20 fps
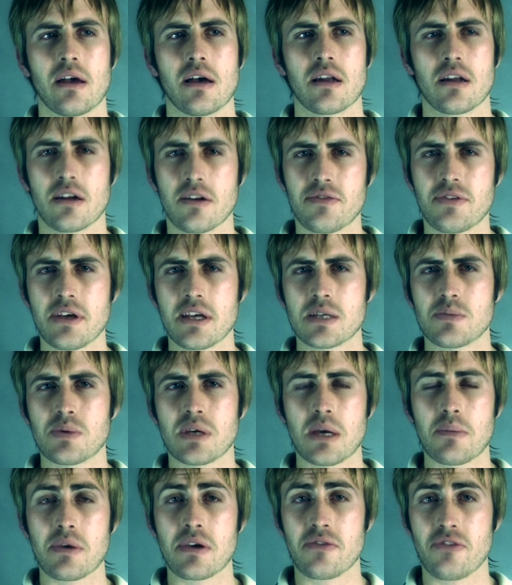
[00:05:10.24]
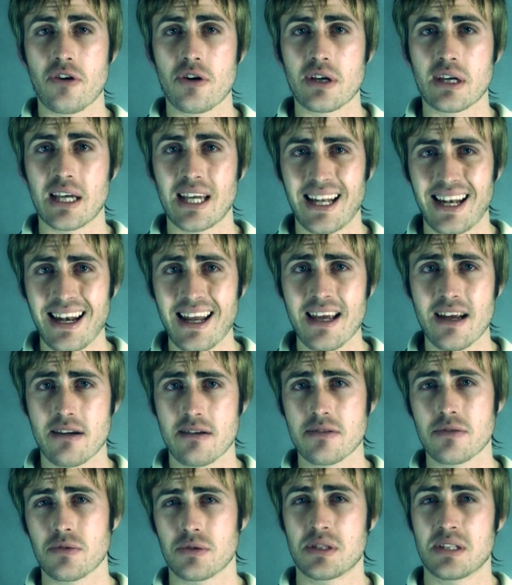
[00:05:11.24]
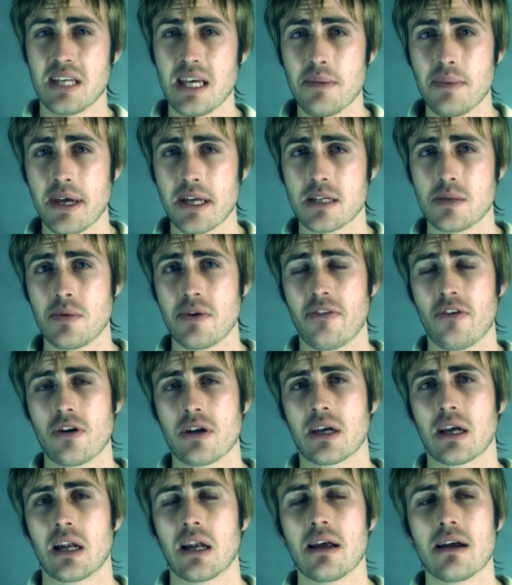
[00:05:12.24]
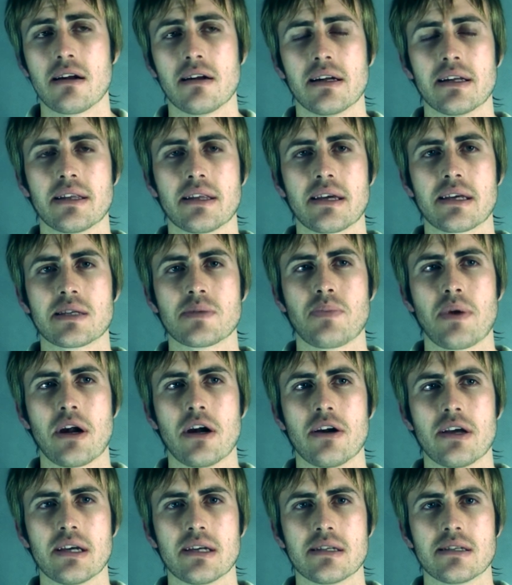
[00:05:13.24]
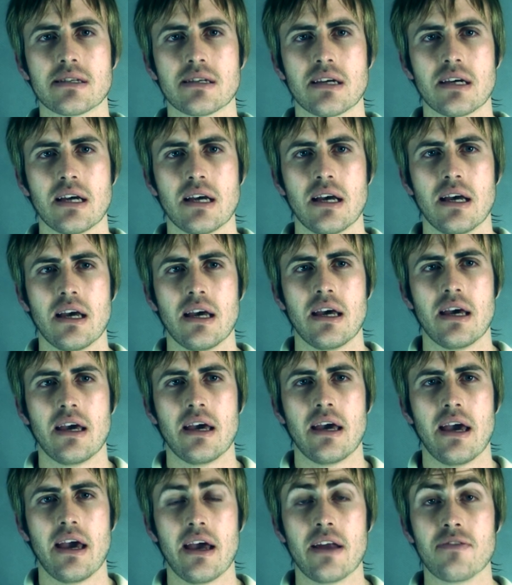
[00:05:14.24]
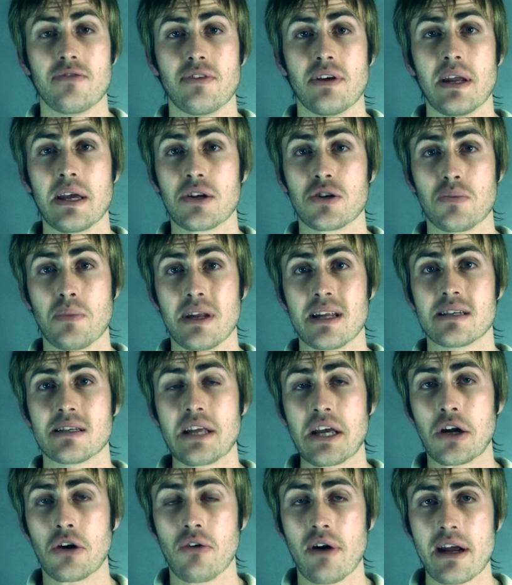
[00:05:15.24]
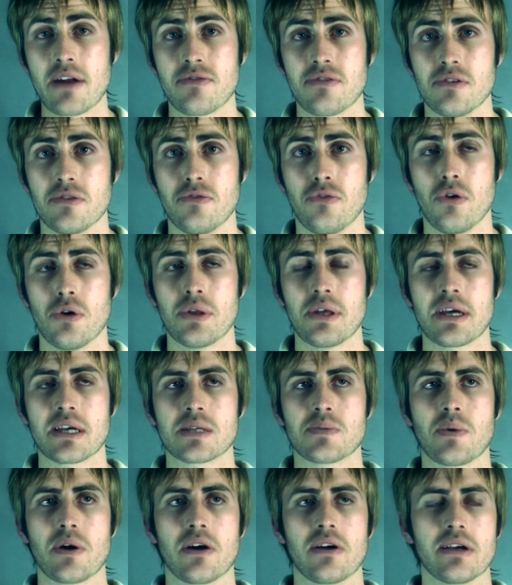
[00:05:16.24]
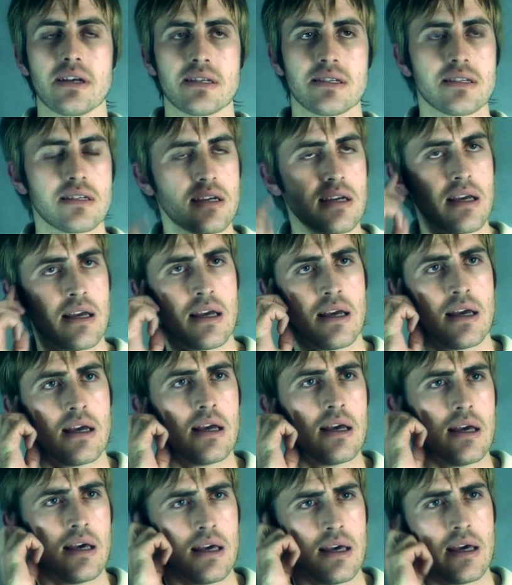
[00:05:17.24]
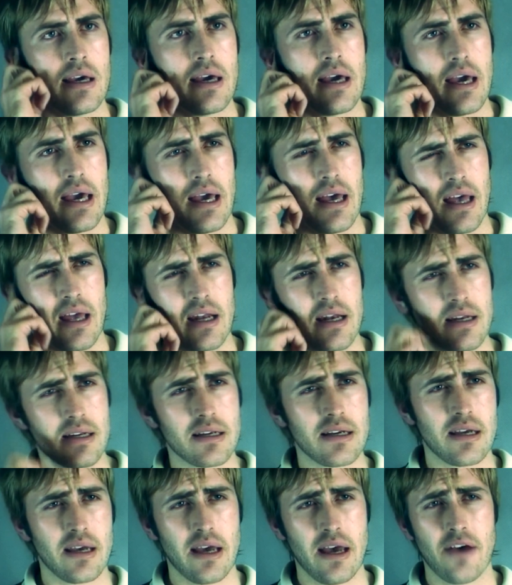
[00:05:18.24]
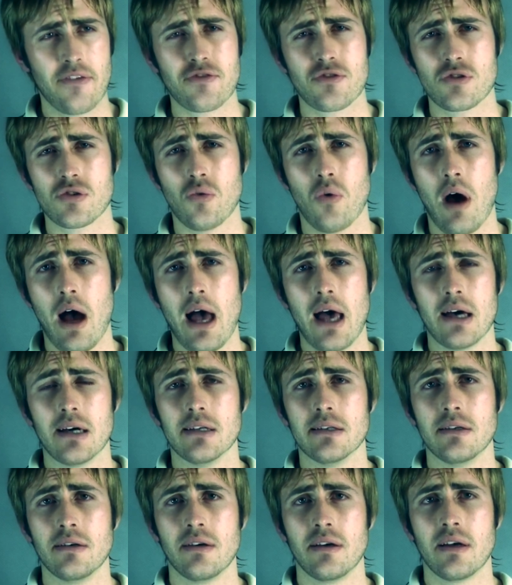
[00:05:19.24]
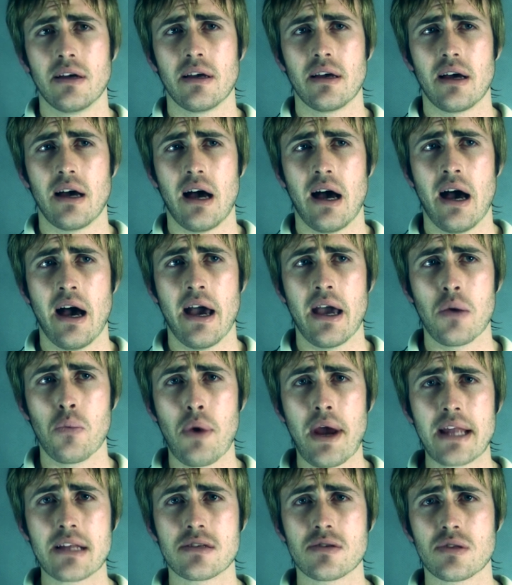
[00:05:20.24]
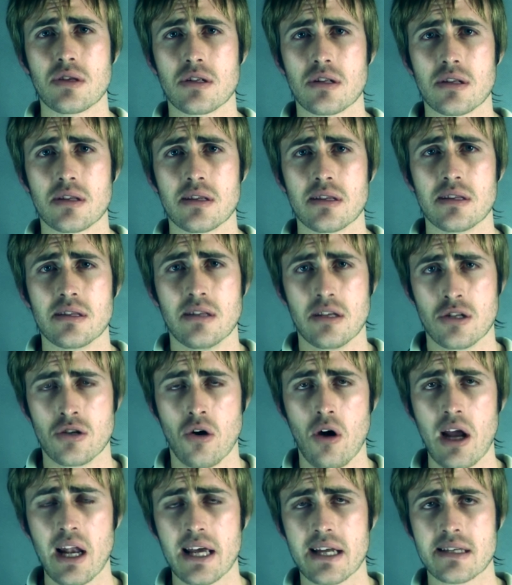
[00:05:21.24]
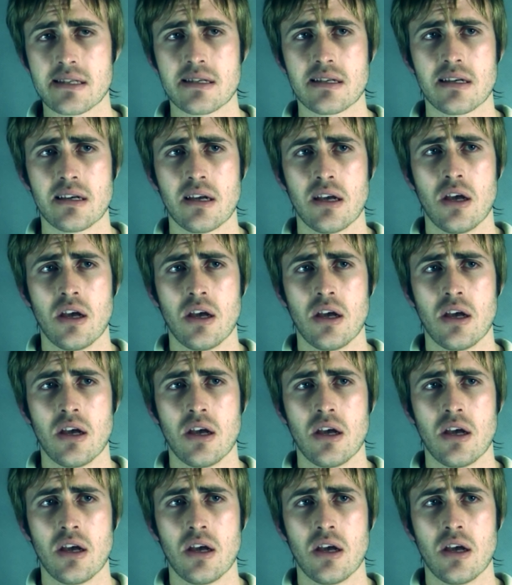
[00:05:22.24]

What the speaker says: a lot of things becoming very clear, or seeming to be very clear under the experience, and feeling tremendously grateful for the experience. And after a while, I went to the toilet